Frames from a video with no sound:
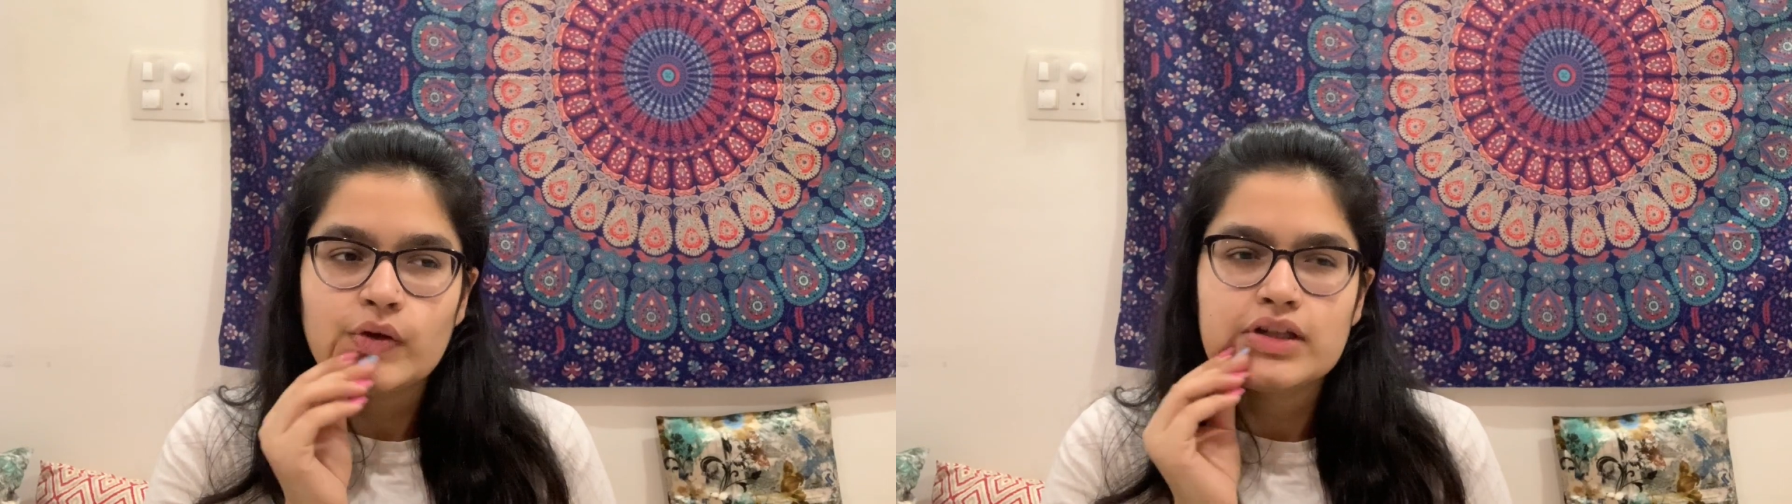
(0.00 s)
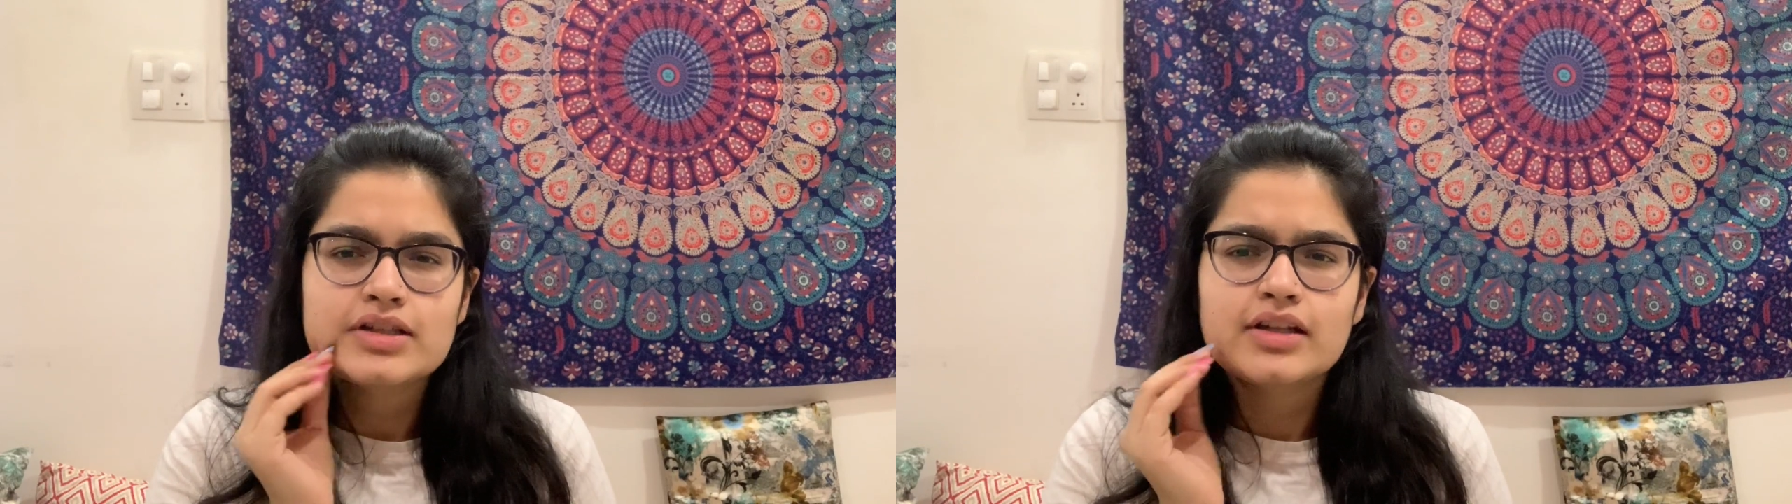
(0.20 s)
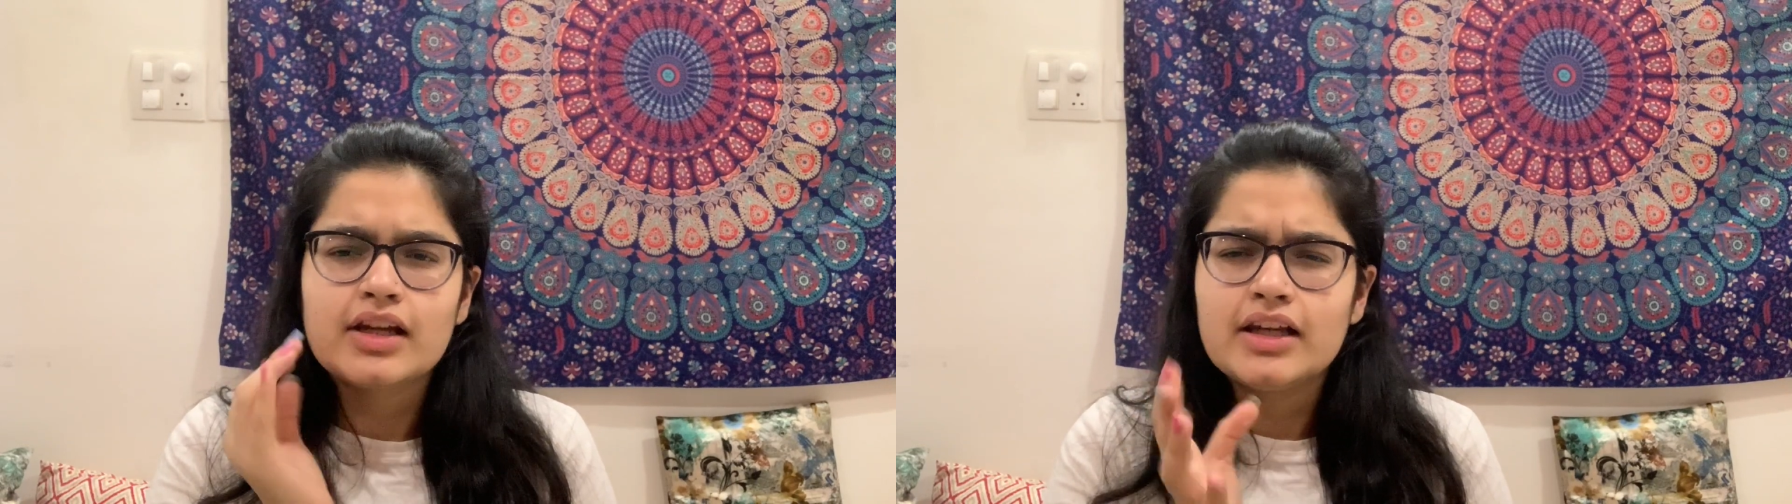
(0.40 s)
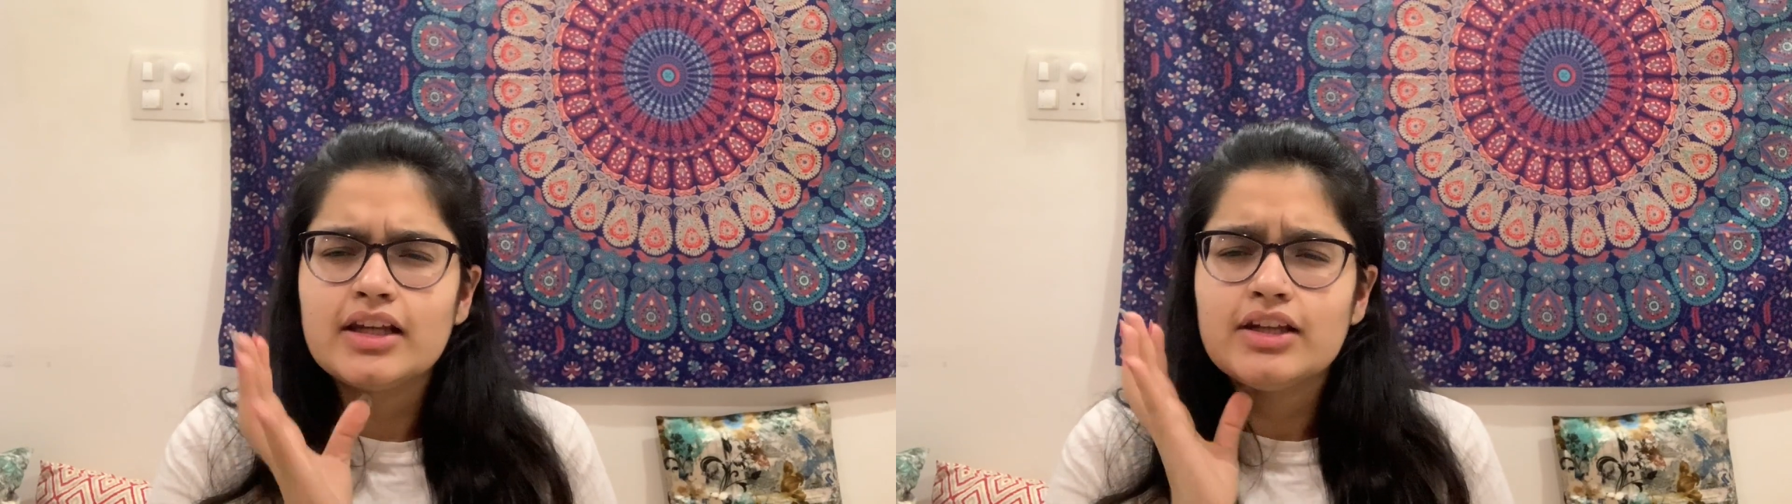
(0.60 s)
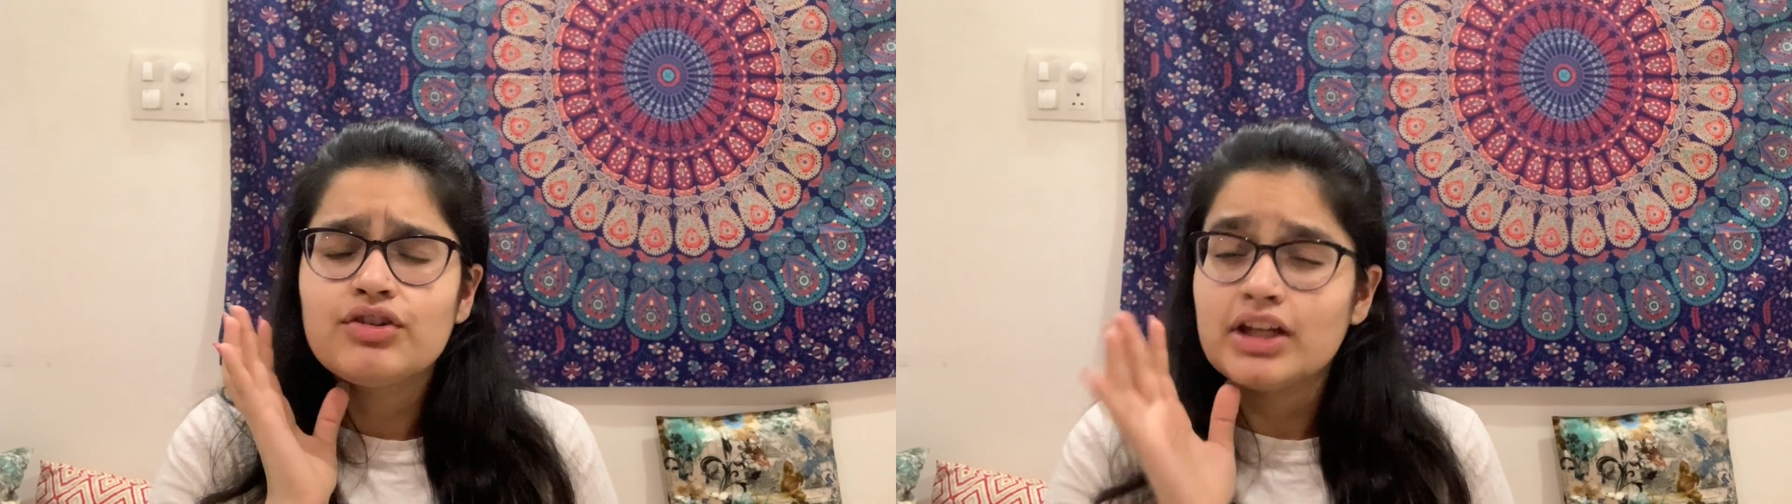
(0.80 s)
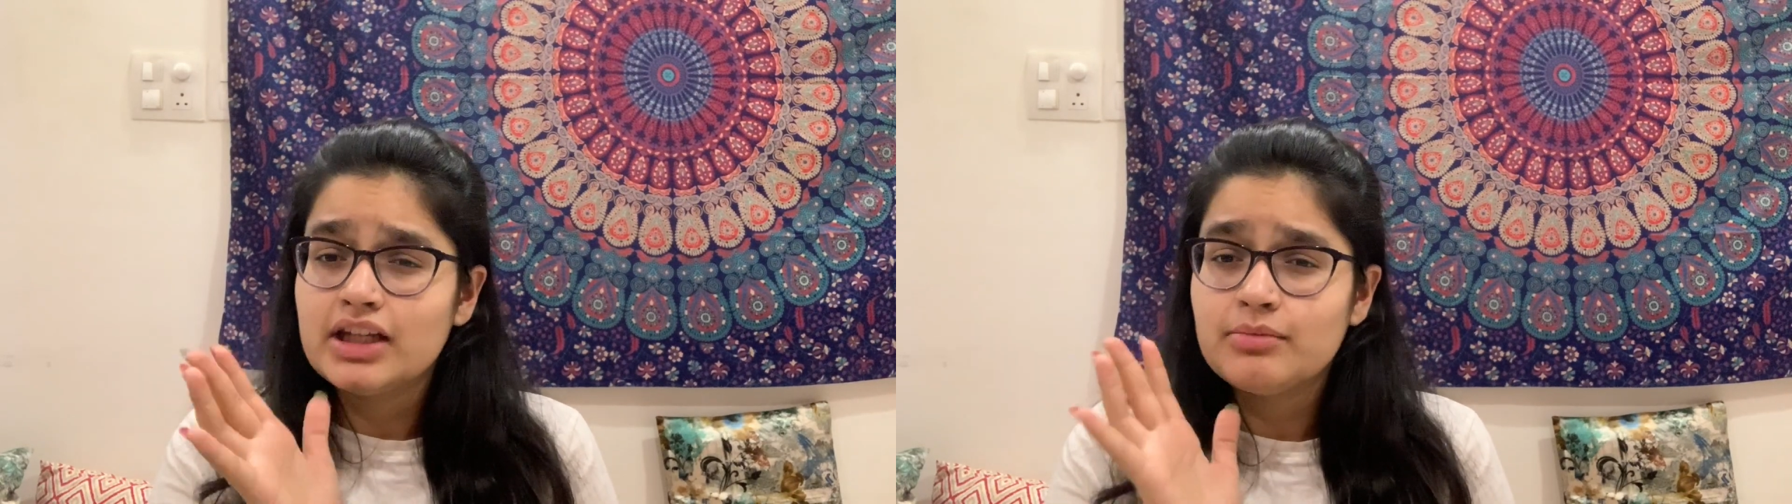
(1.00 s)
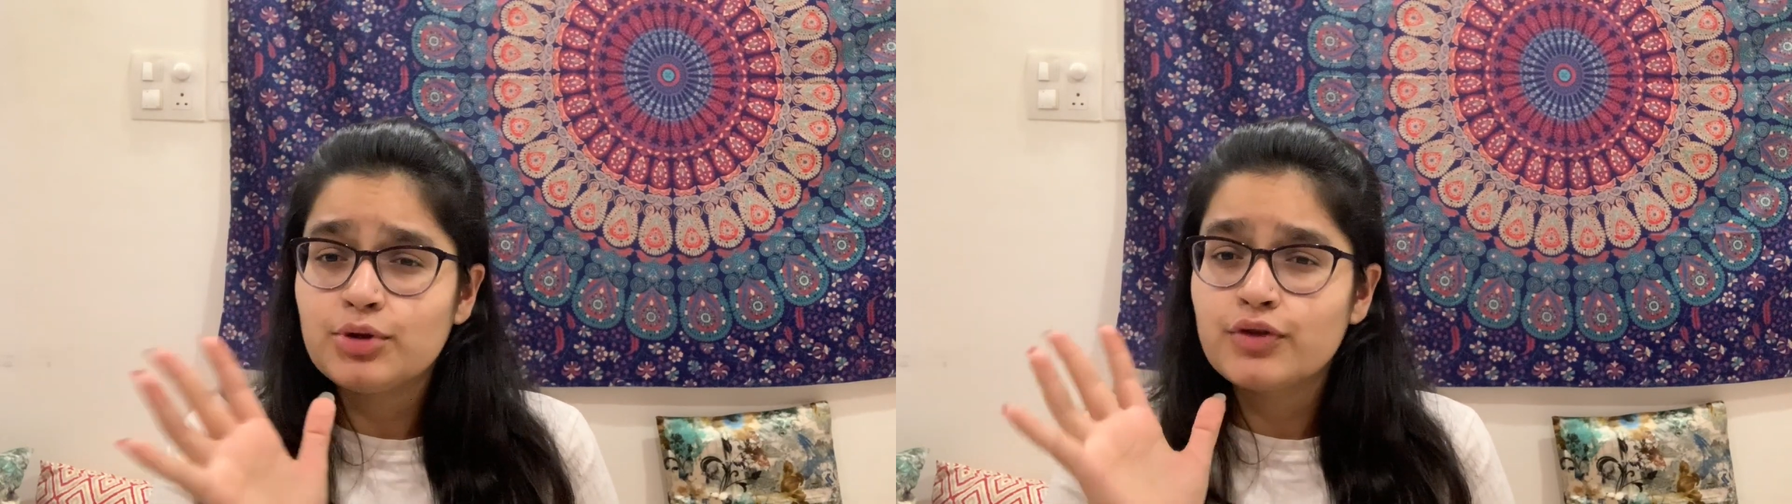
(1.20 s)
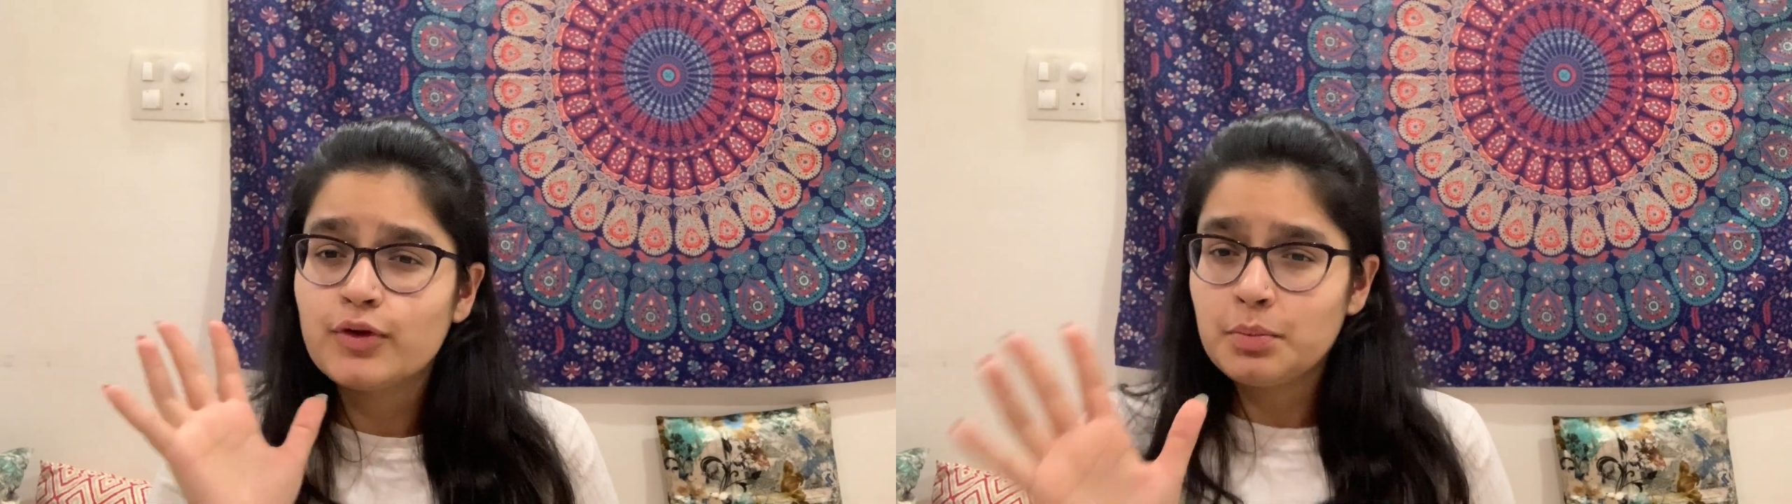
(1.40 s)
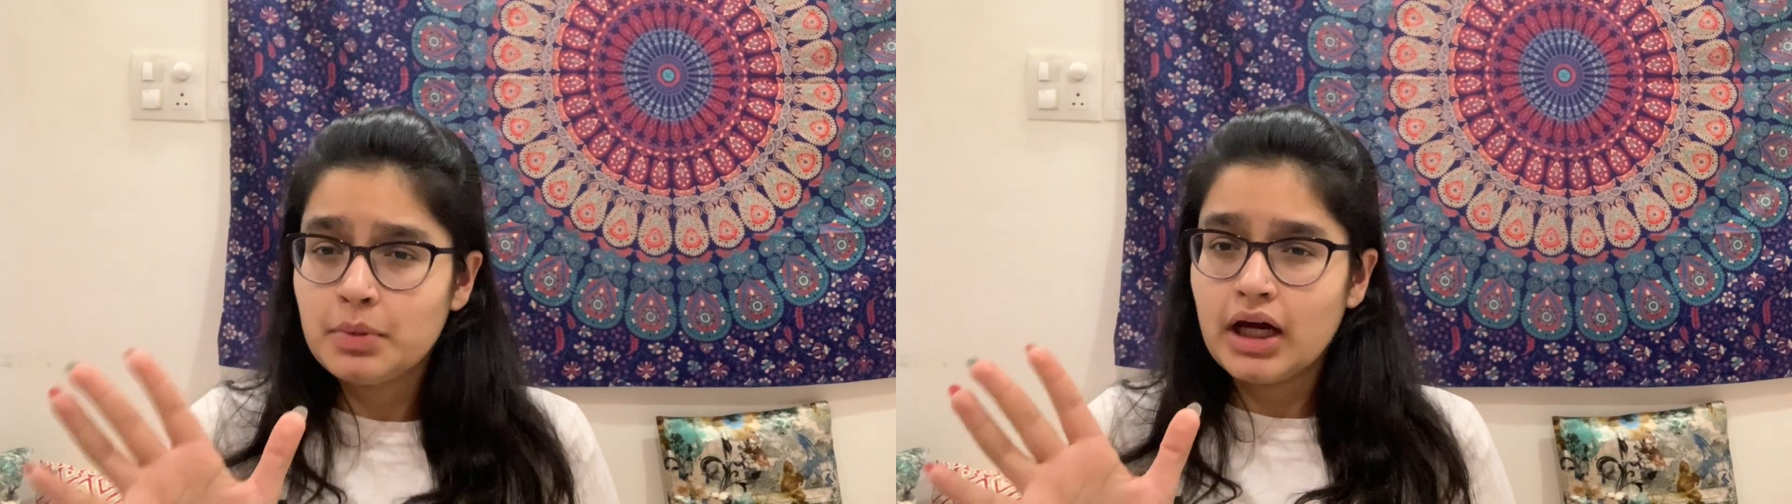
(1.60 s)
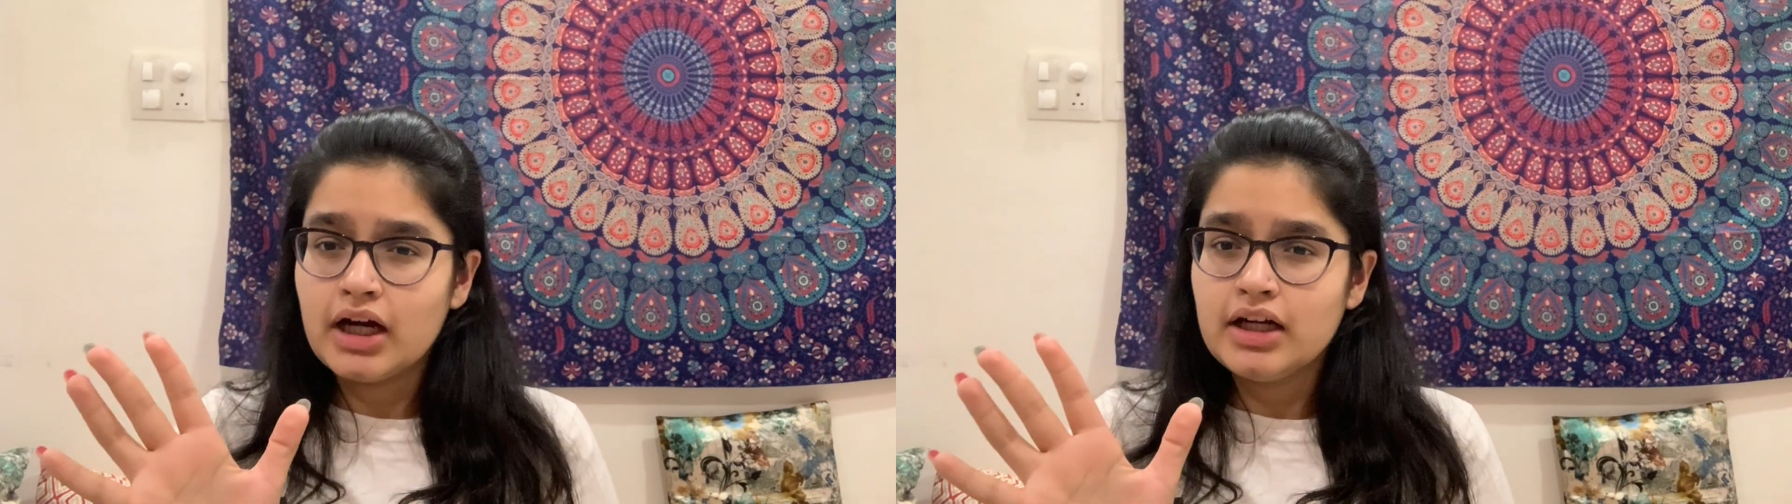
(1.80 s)
this really beautiful
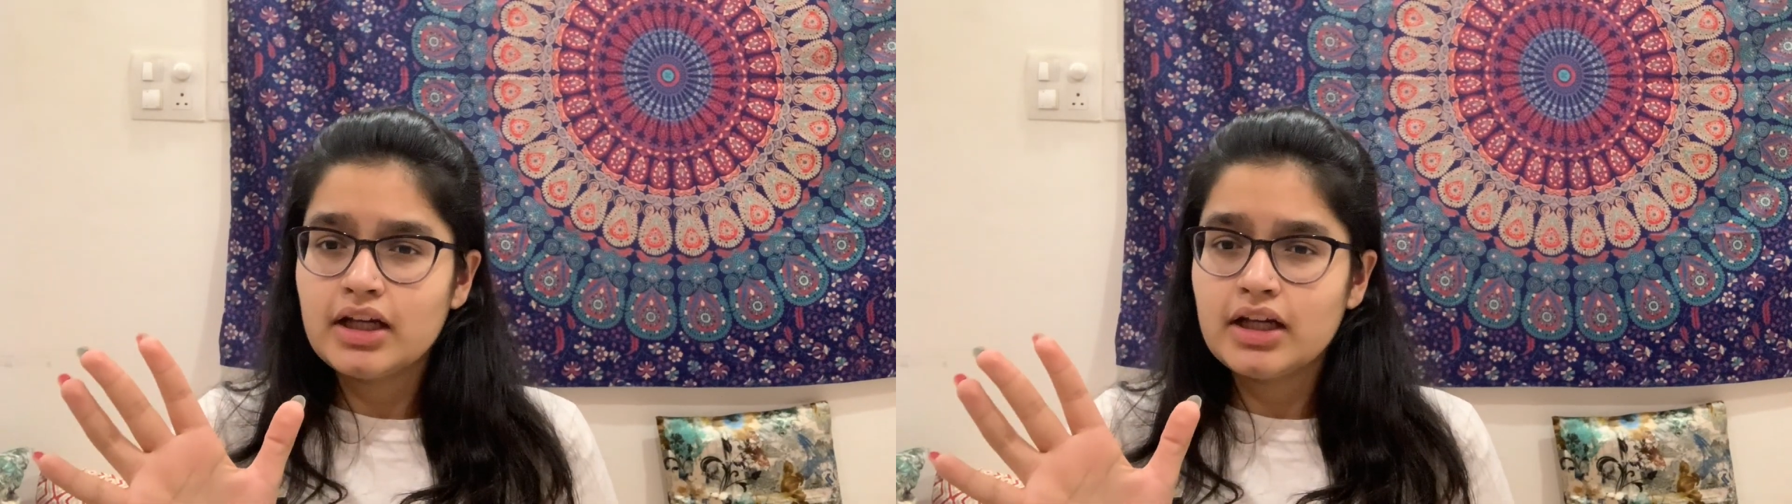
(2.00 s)
plant,